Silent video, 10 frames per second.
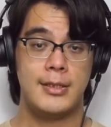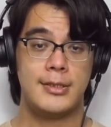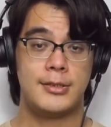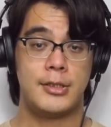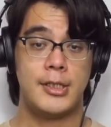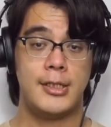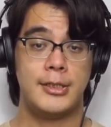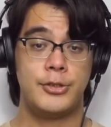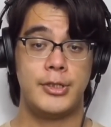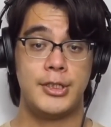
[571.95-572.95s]
started a
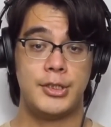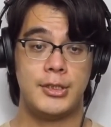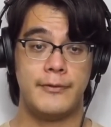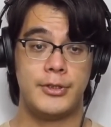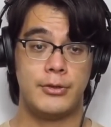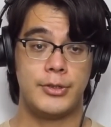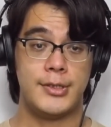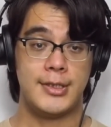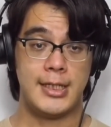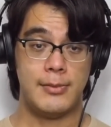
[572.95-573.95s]
tradition of
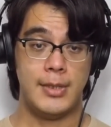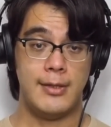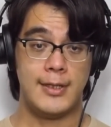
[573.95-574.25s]
children's anime